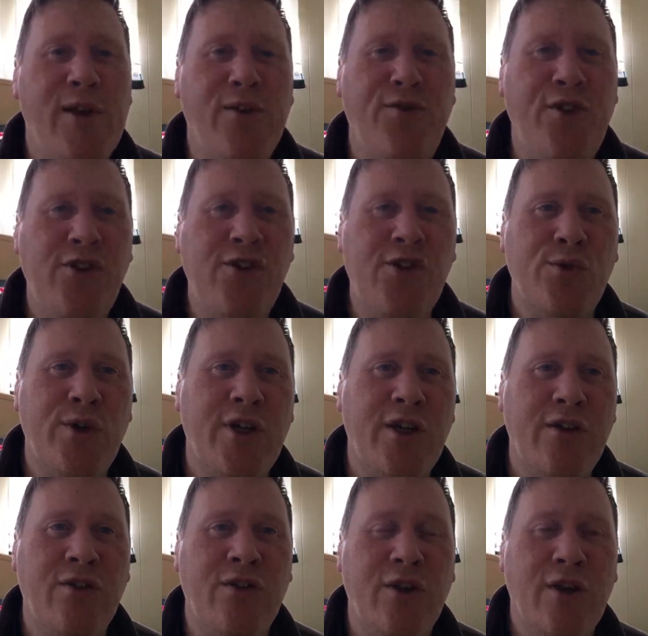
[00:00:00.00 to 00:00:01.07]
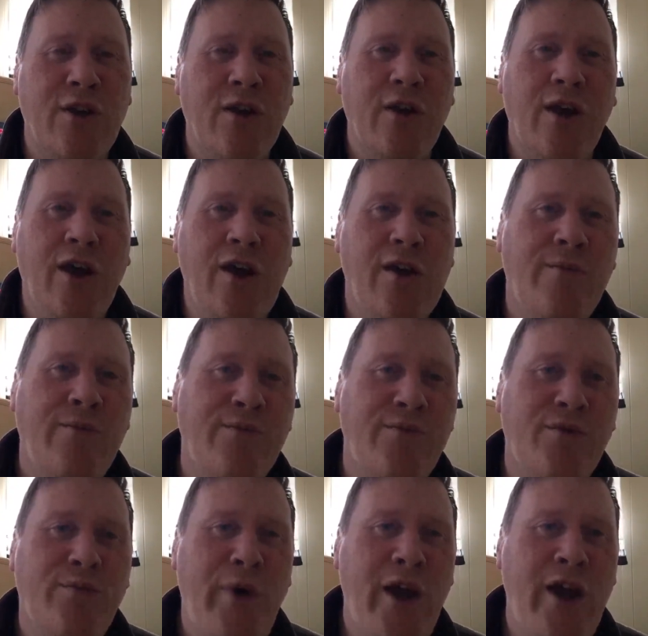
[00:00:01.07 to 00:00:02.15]
in the future we can
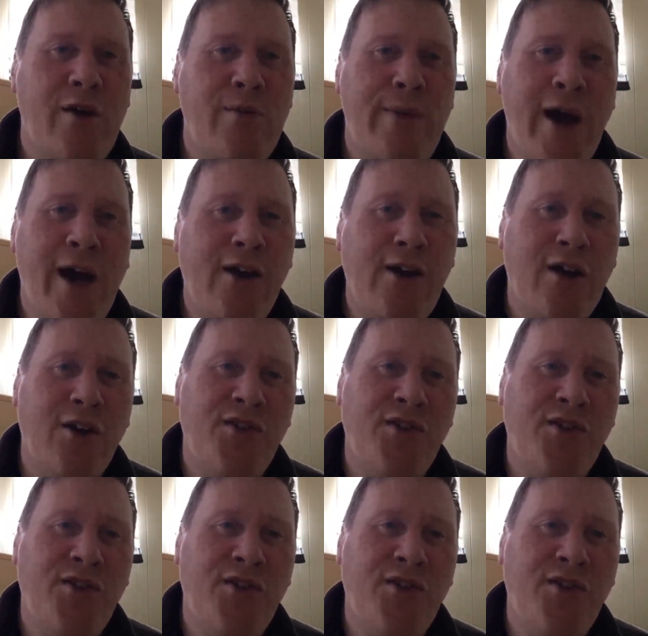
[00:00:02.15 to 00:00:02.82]
pare back our